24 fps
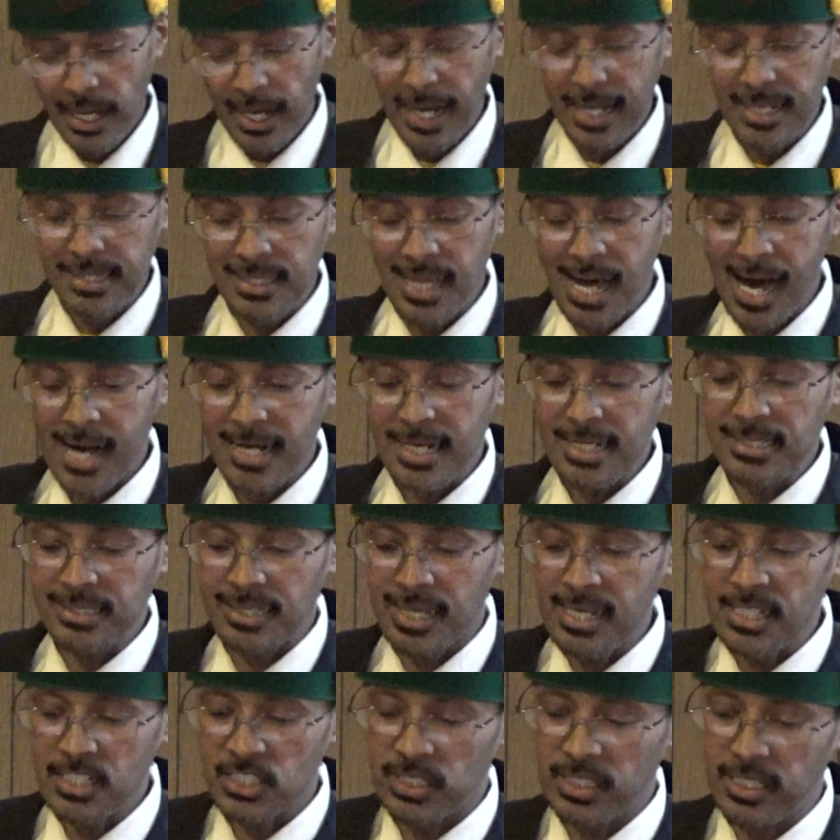and that
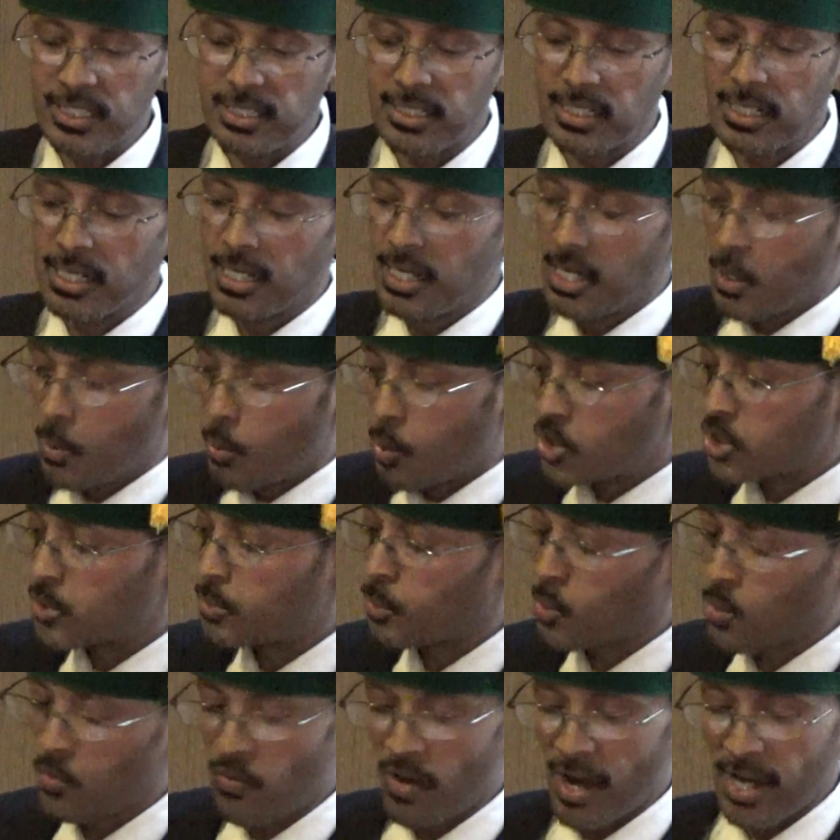intense heat was
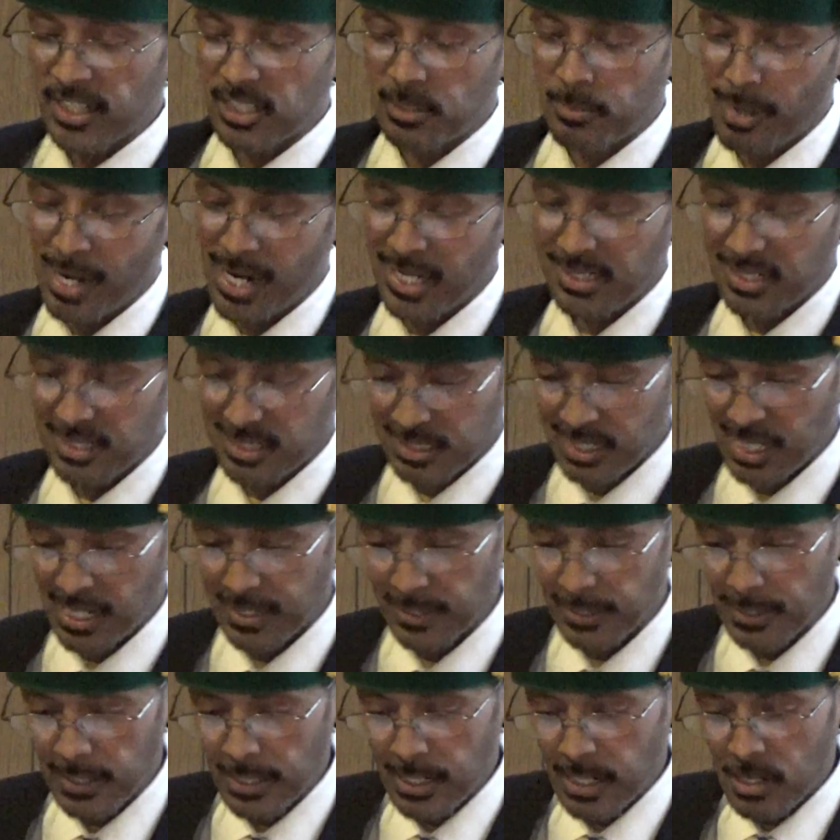provided by the
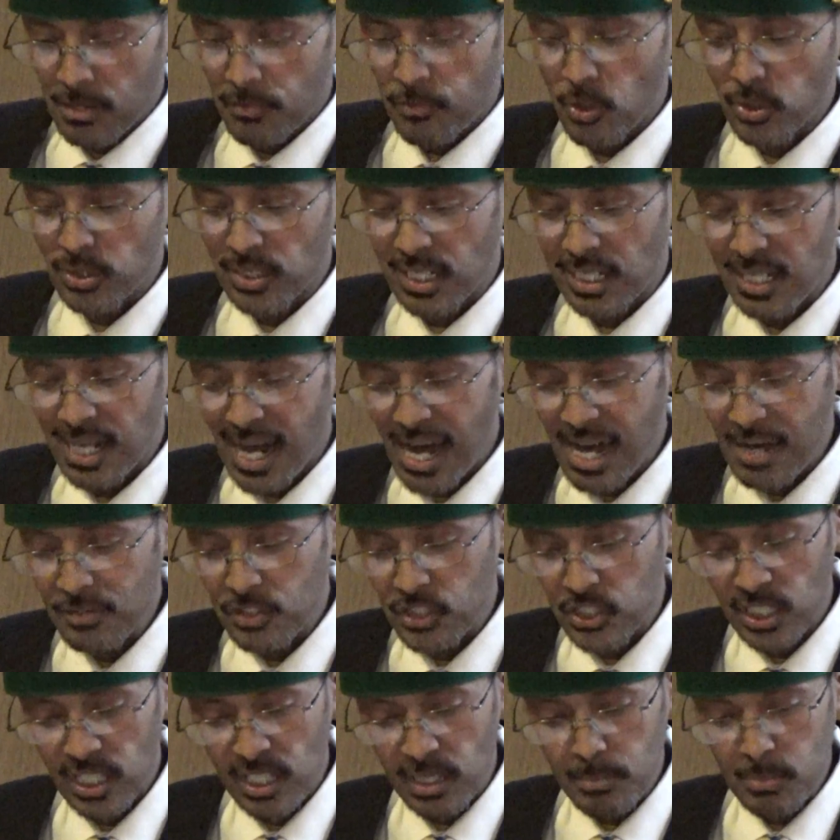sun for the
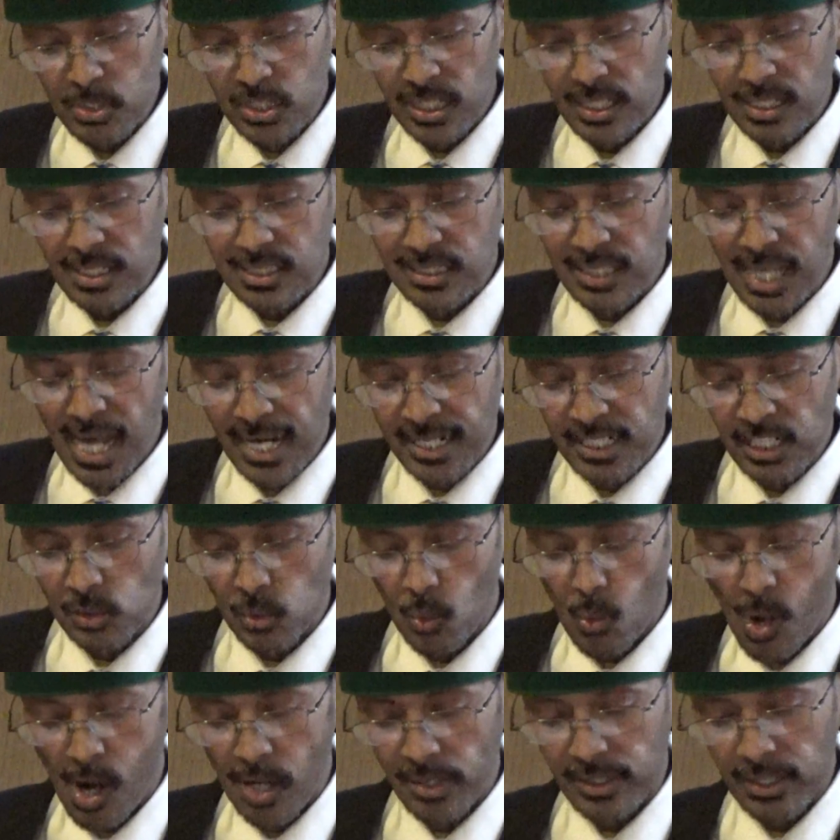life germs in
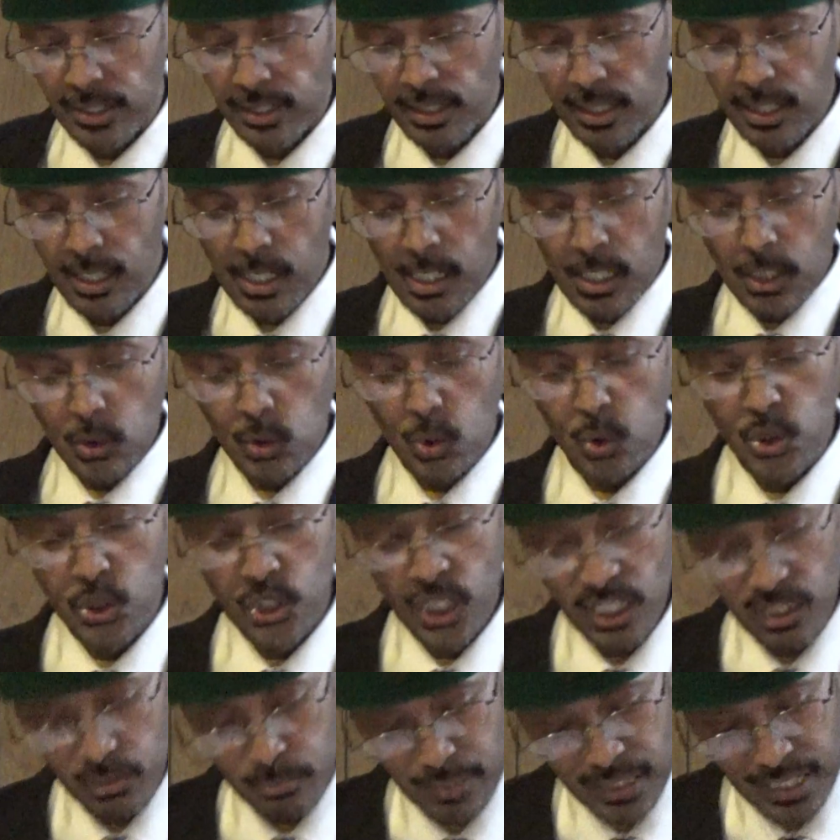stagnant water to
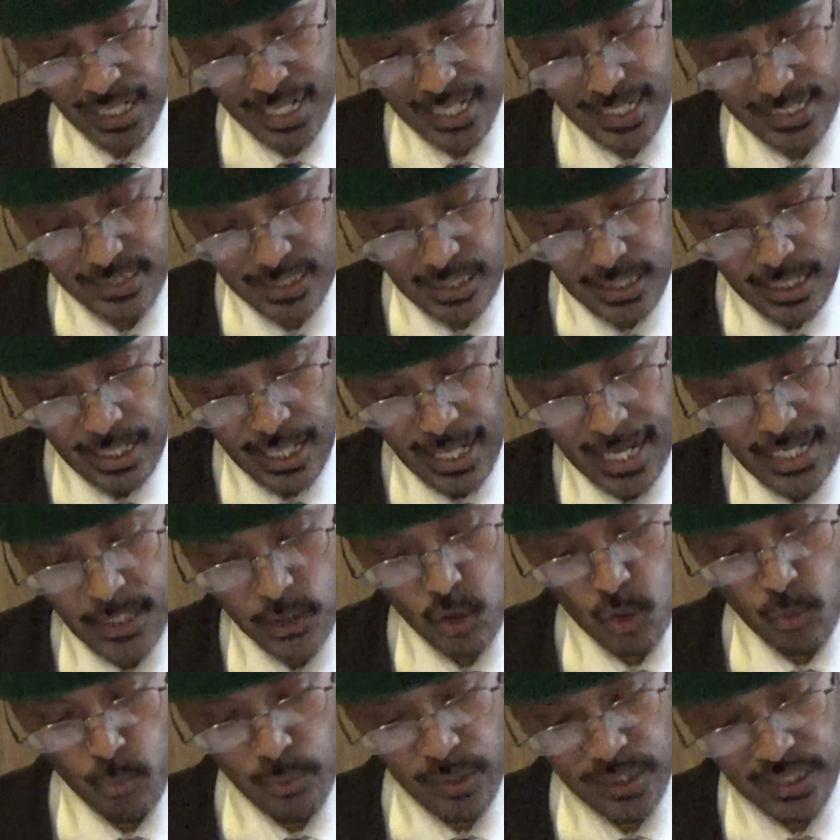germinate and
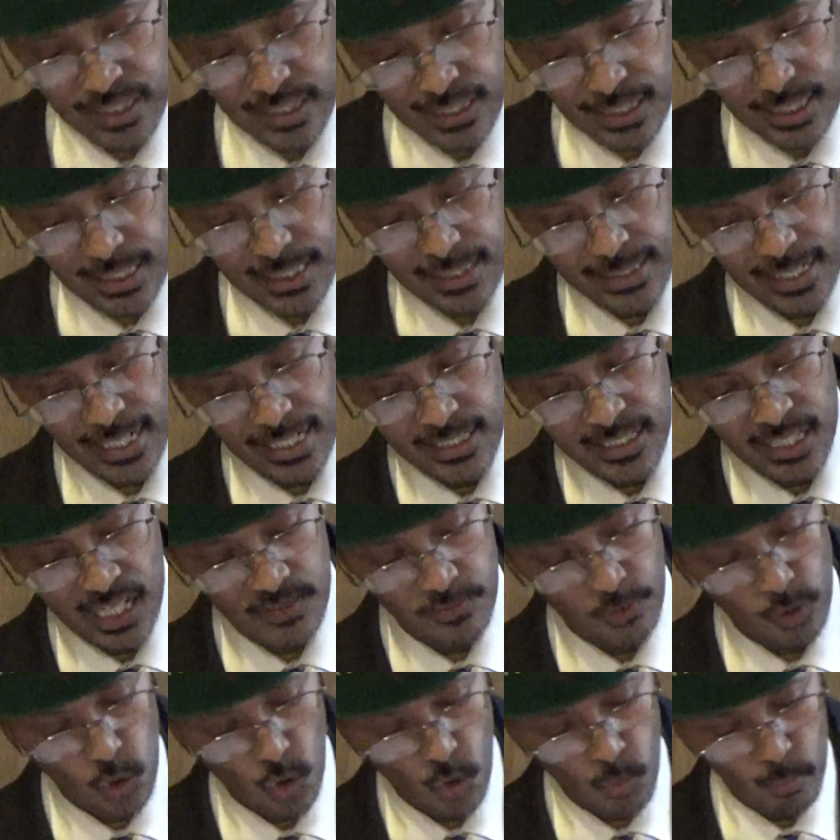to begin their
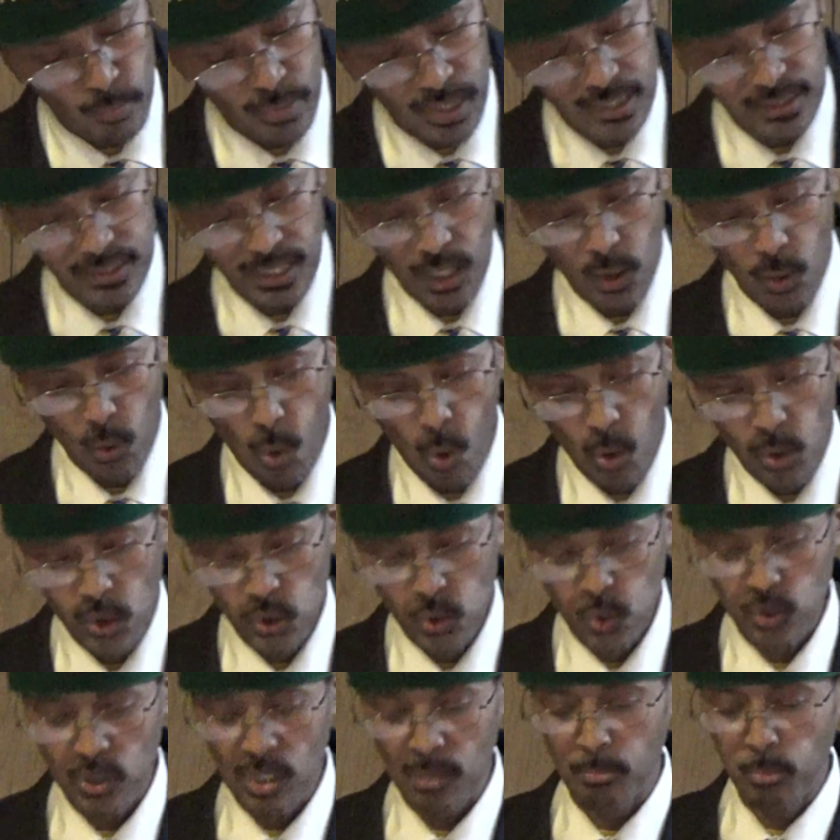development according
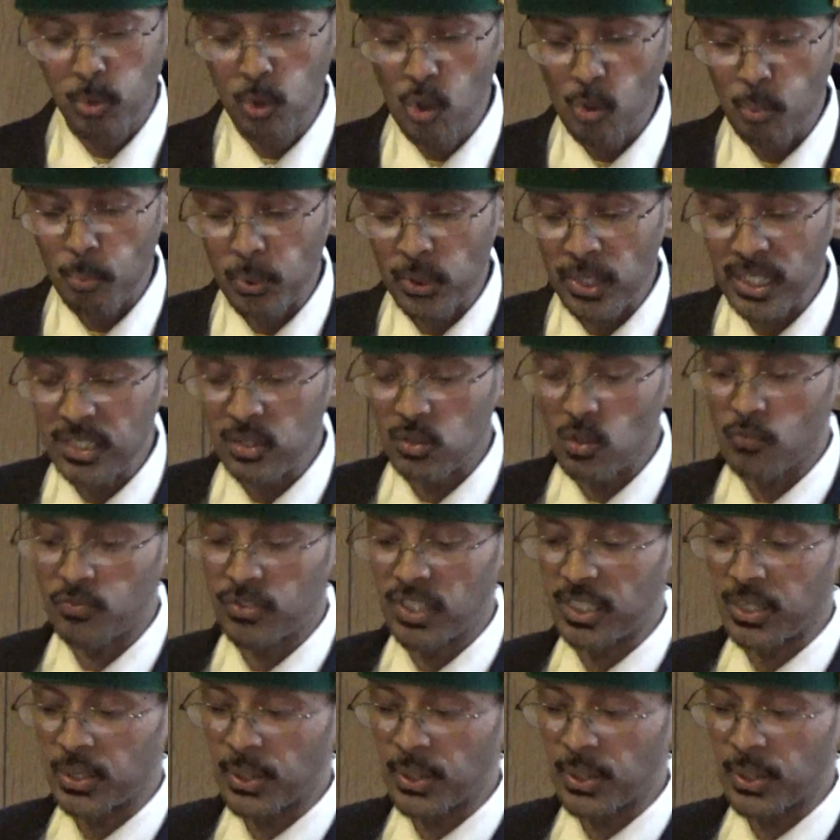to the blueprint of the